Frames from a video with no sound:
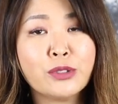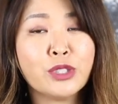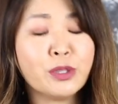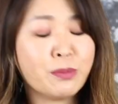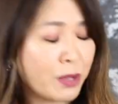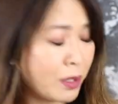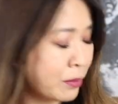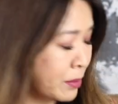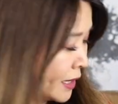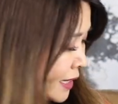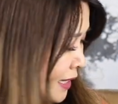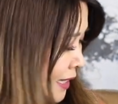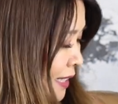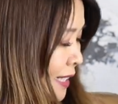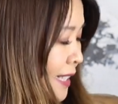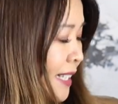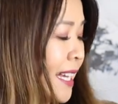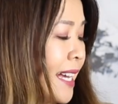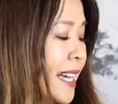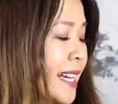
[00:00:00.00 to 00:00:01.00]
You probably can
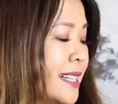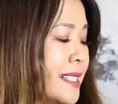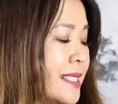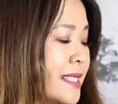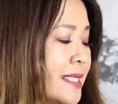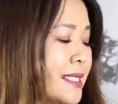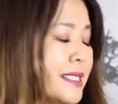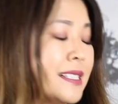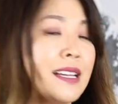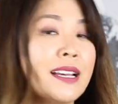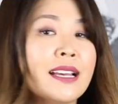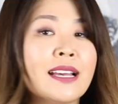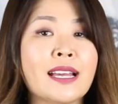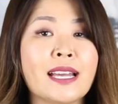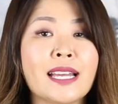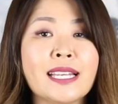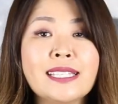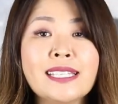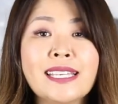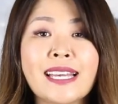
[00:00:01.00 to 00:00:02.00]
guess.
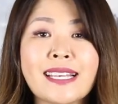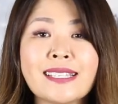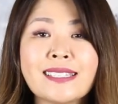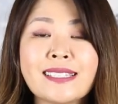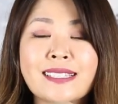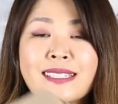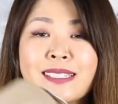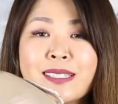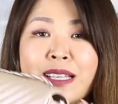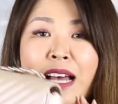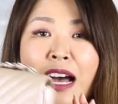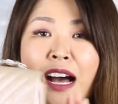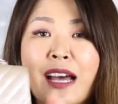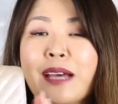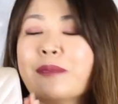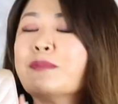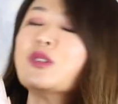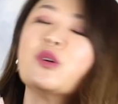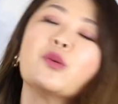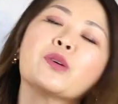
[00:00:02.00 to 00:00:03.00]
And yes,
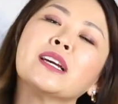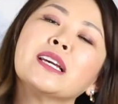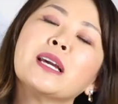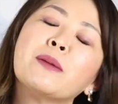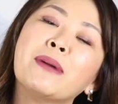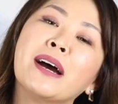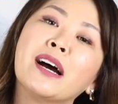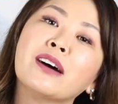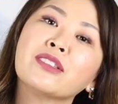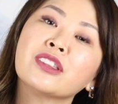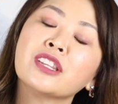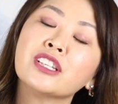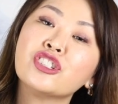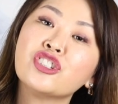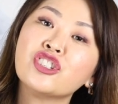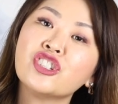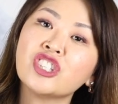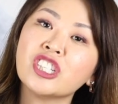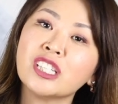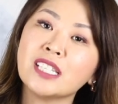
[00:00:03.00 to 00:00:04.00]
I'm talking about the
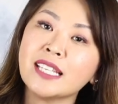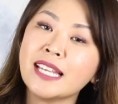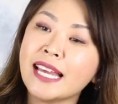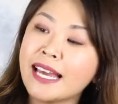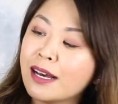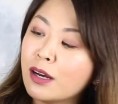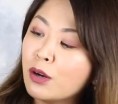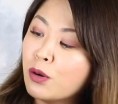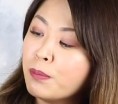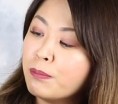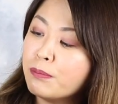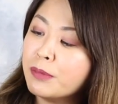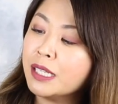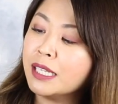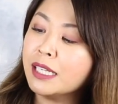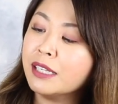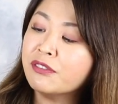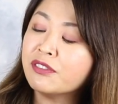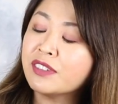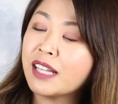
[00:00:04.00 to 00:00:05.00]
Chanel
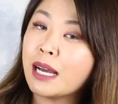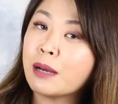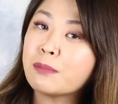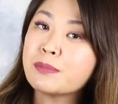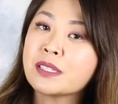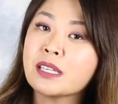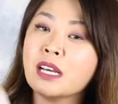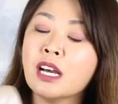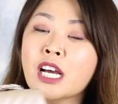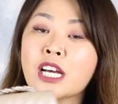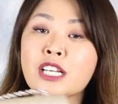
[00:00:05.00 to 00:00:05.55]
mini flaps.